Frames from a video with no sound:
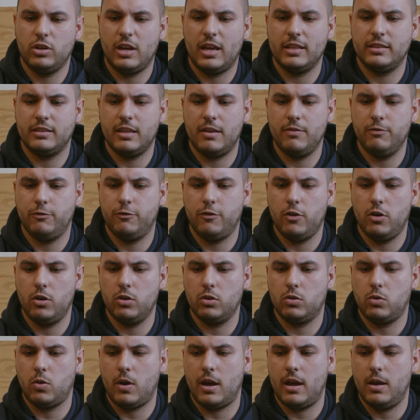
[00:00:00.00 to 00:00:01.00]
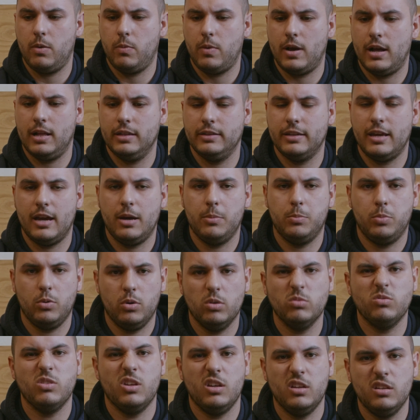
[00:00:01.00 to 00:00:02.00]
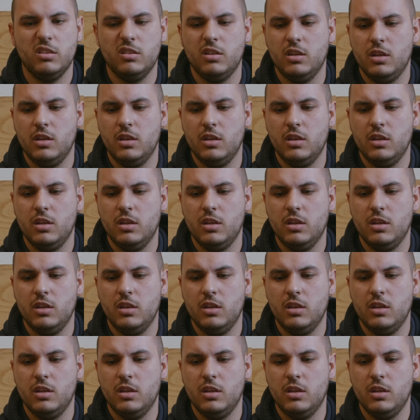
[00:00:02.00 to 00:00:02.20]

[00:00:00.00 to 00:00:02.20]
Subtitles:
had them for quite a while now, but they're